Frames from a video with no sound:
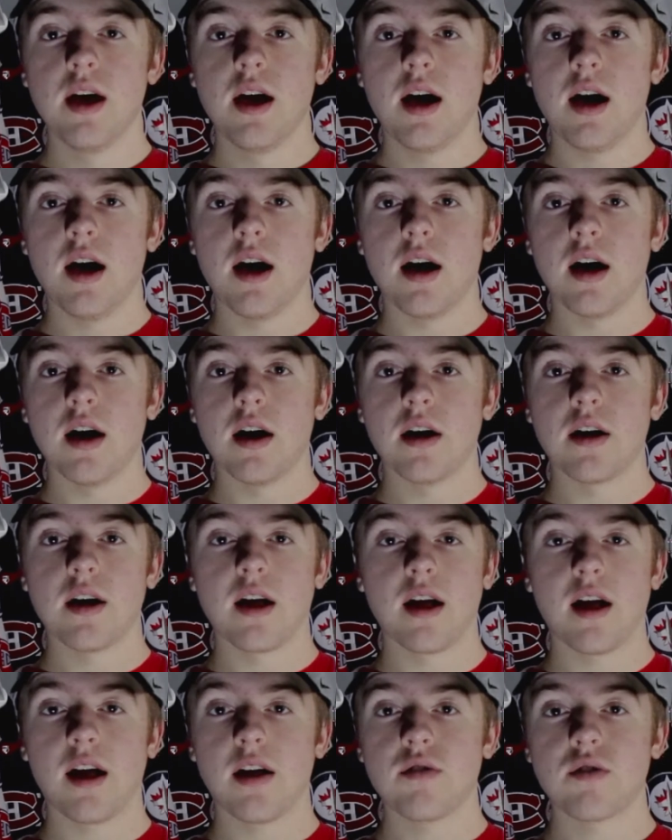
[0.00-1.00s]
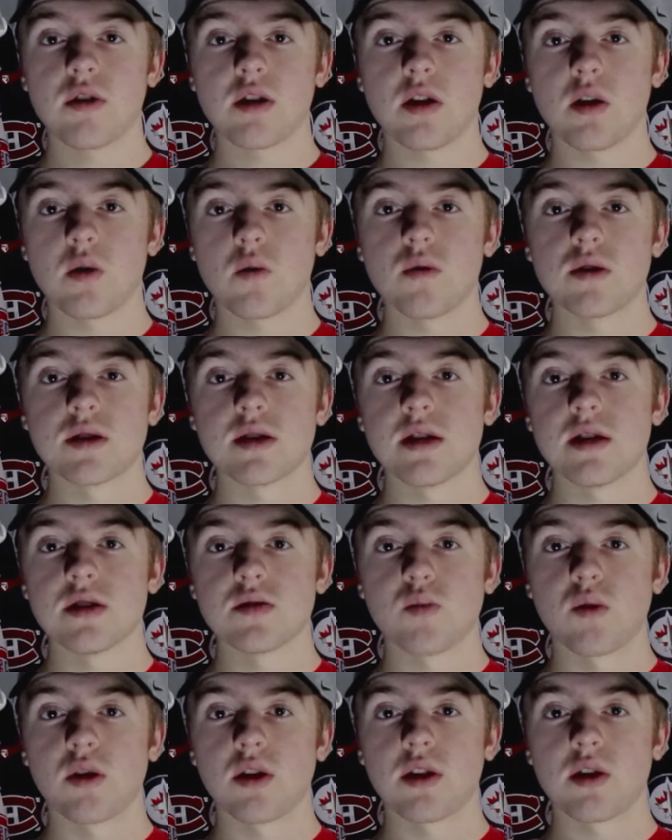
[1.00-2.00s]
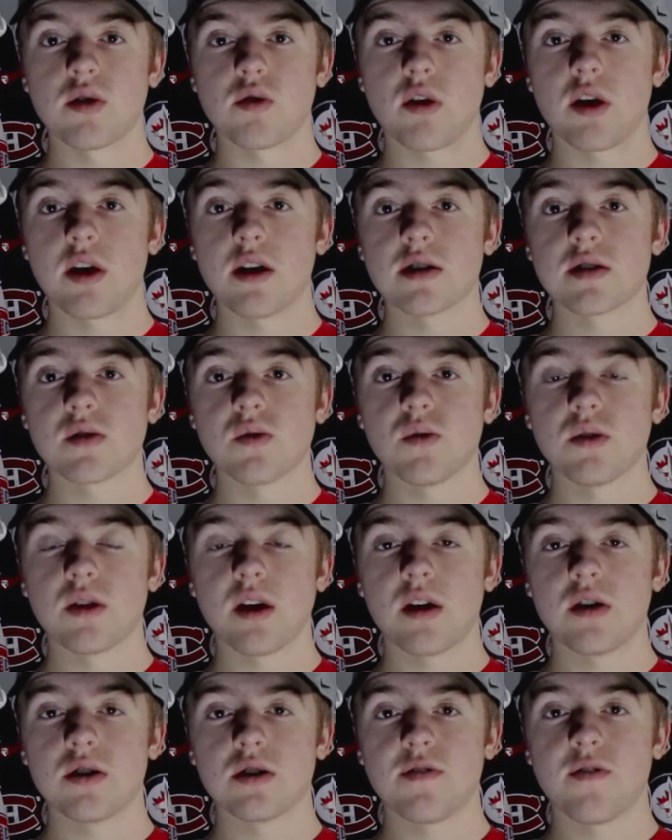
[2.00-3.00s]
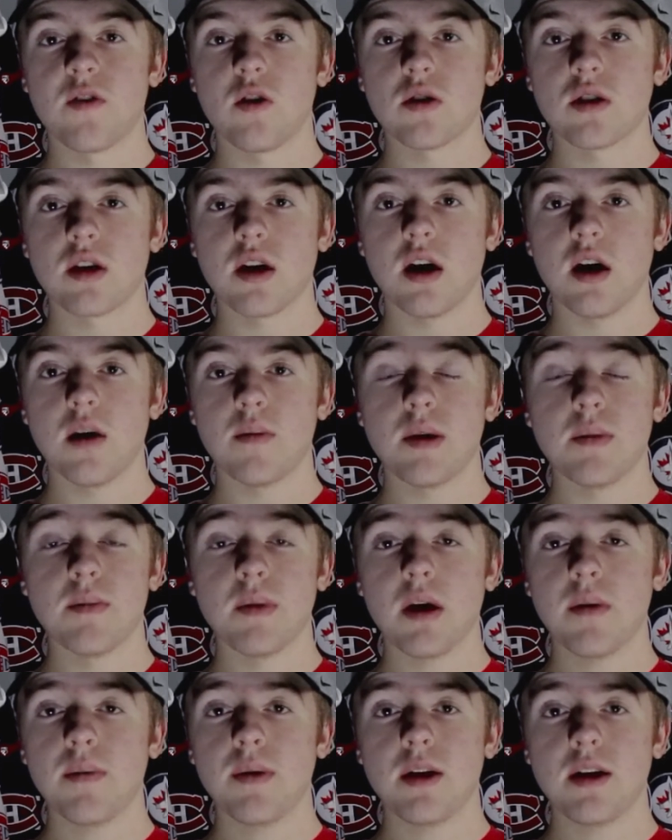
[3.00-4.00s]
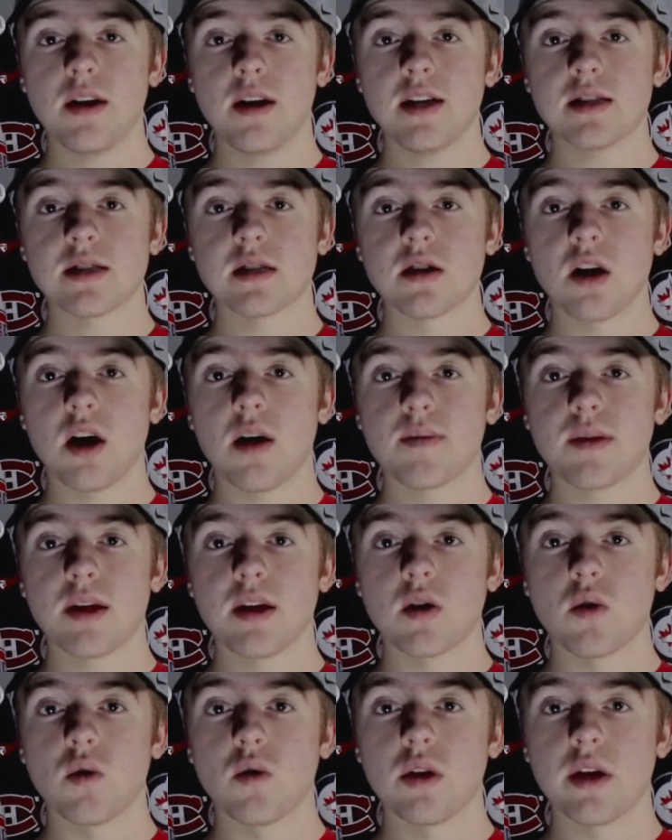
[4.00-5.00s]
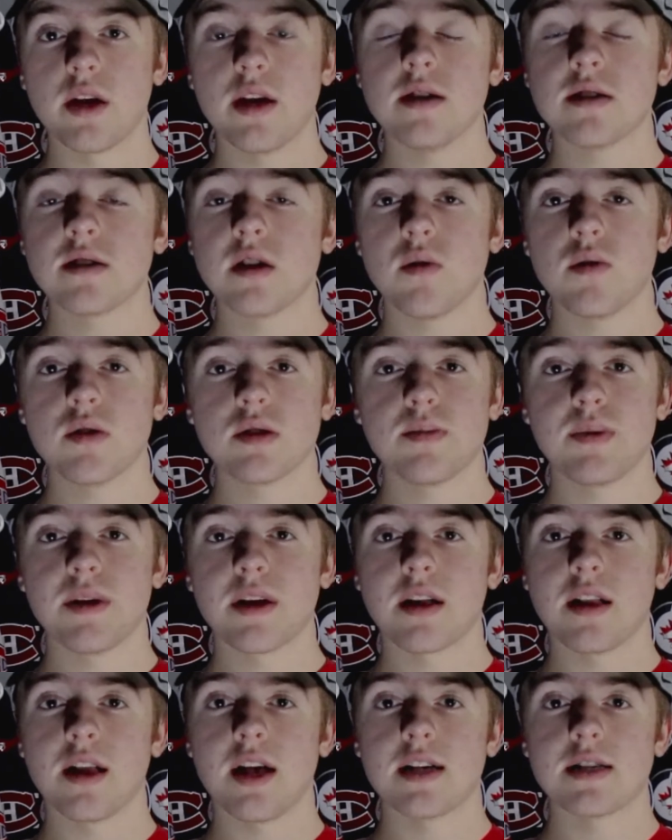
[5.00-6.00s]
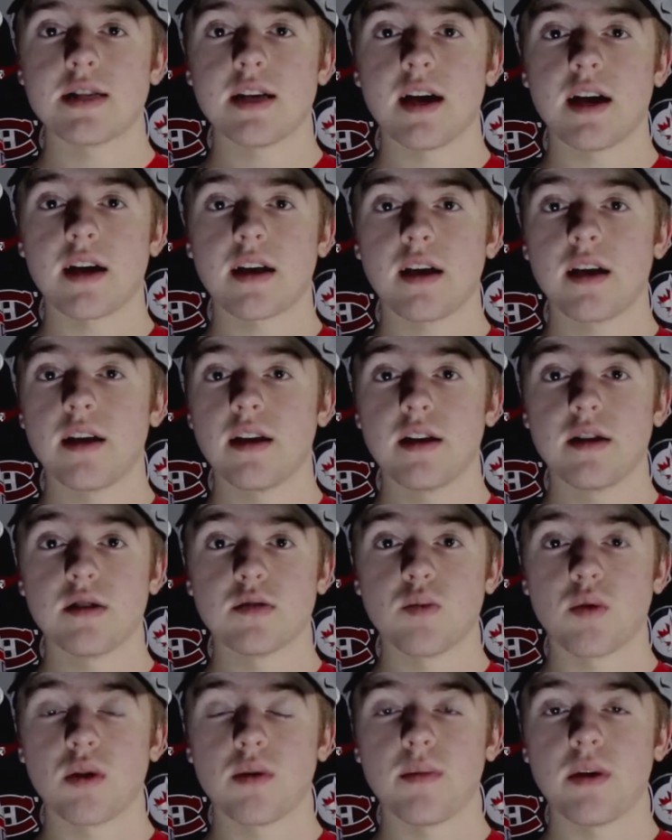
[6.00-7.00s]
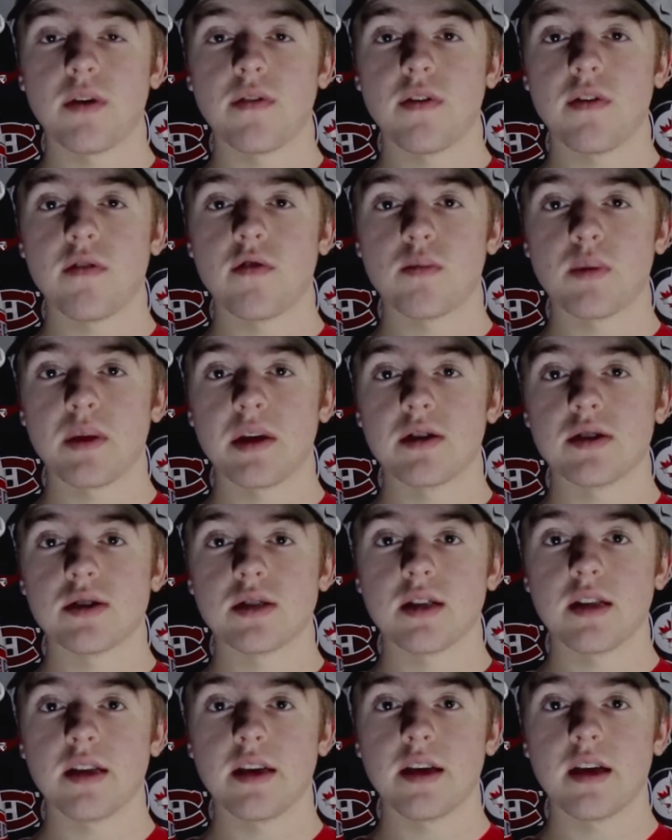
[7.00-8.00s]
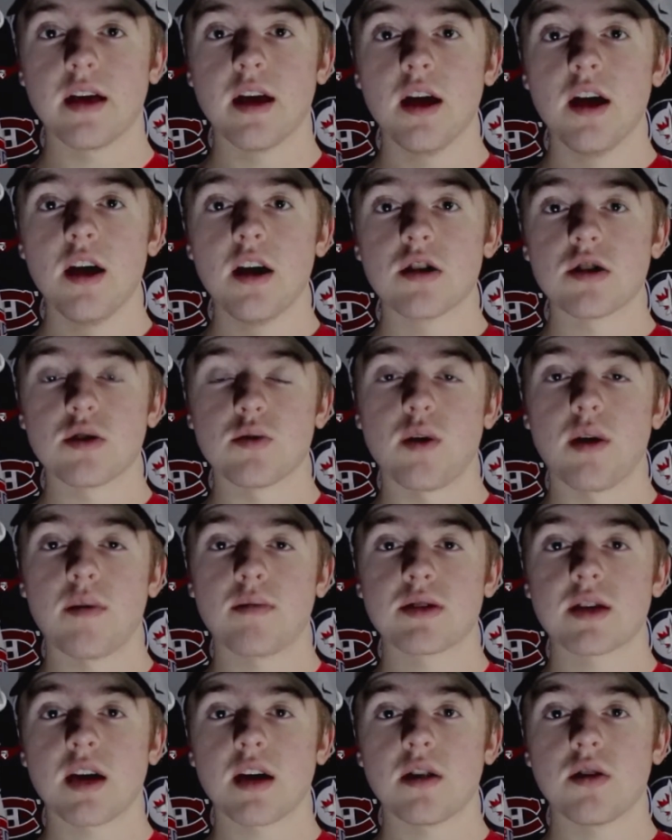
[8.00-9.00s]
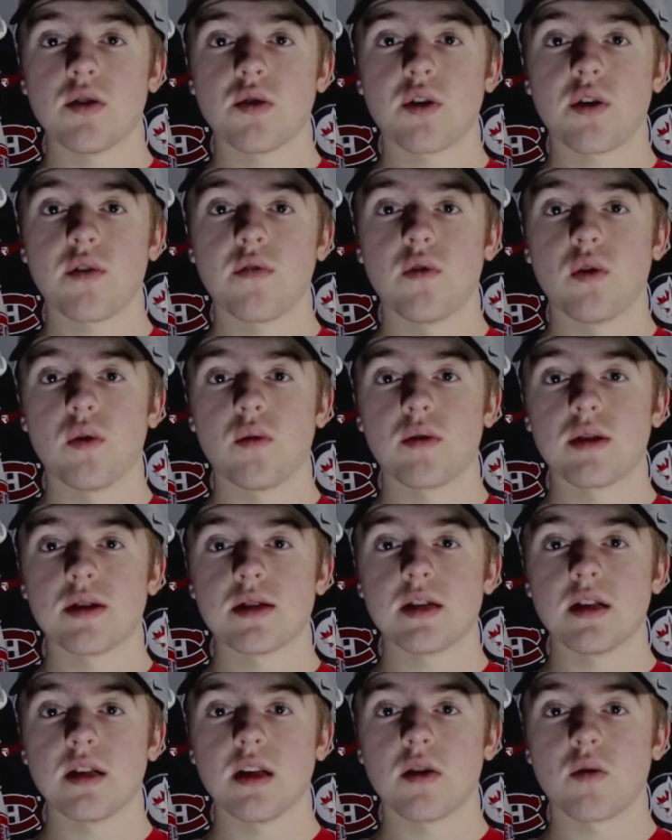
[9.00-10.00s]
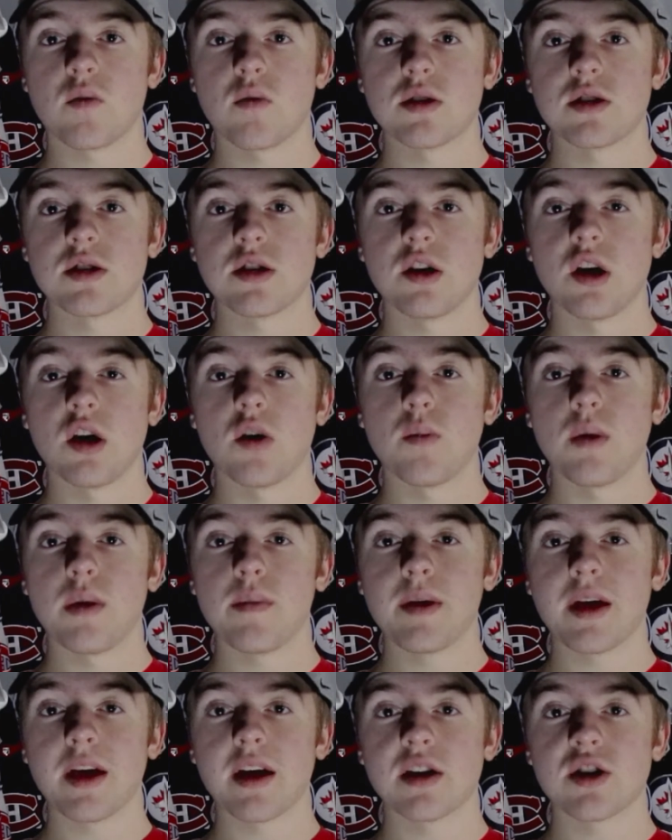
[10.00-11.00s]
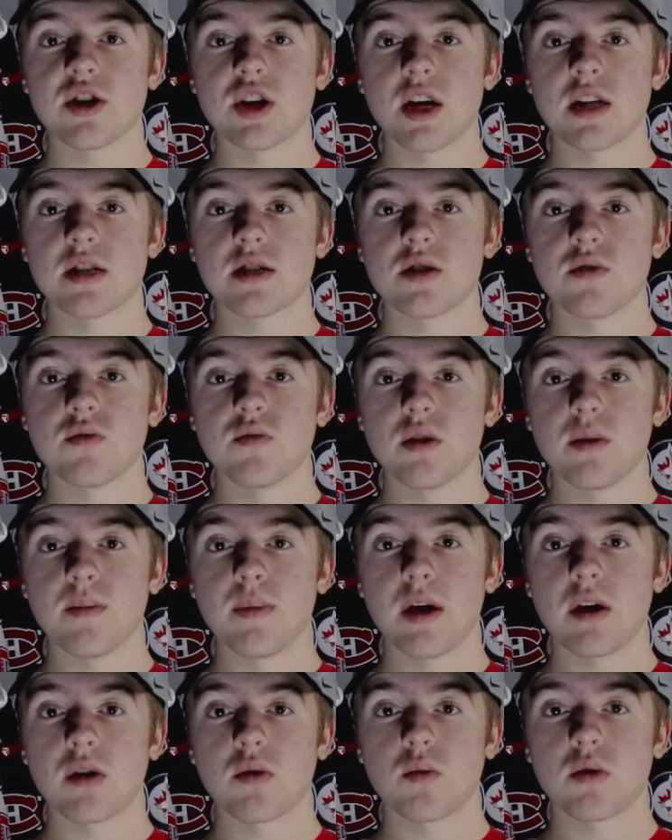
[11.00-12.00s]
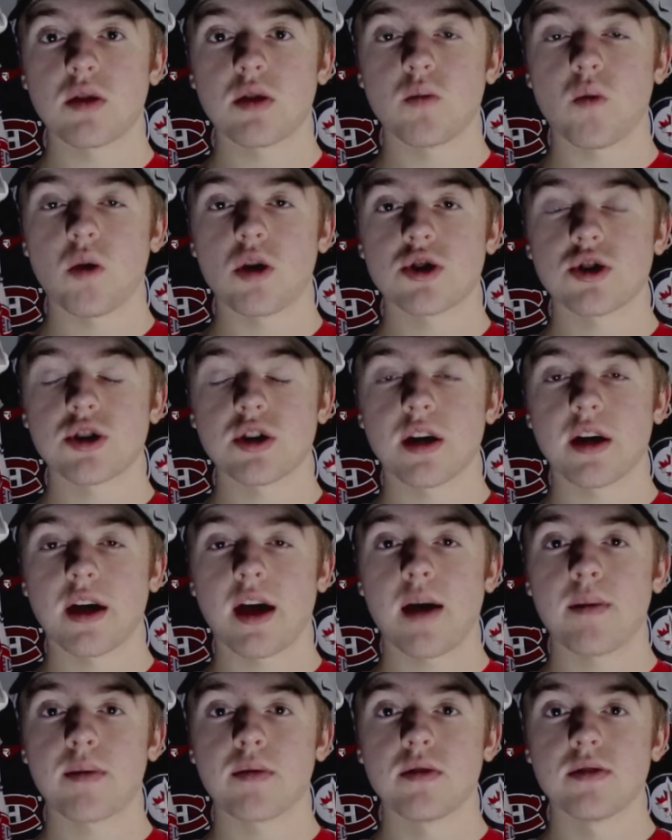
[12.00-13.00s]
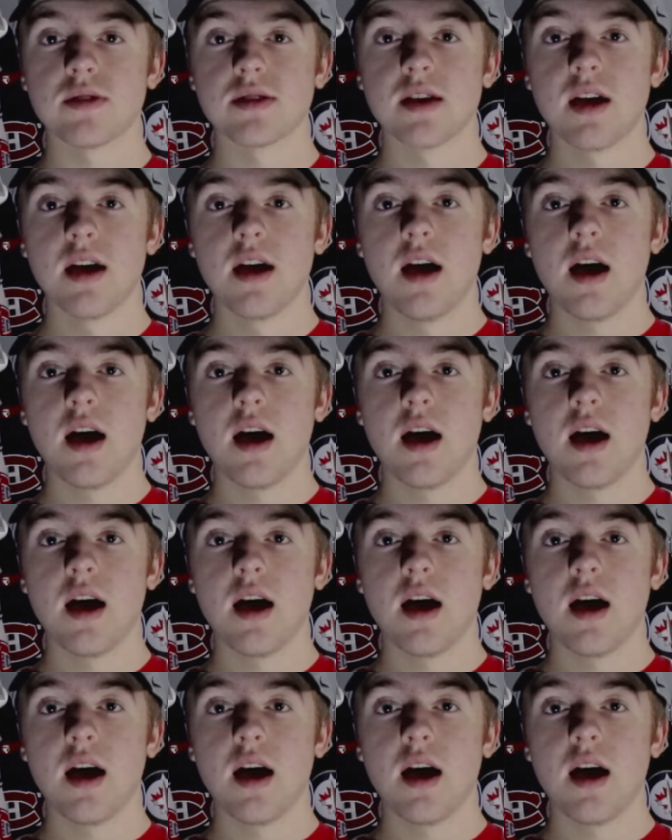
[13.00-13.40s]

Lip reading: Henrik Lundqvist is one of the greatest goaltenders of all time. In my opinion, he's a top 10 goalie. He's always been a class act and is one of my favorite players in the league. So I was kind of looking forward to see Lundqvist, maybe get a chance to rebound with the Washington Capitals.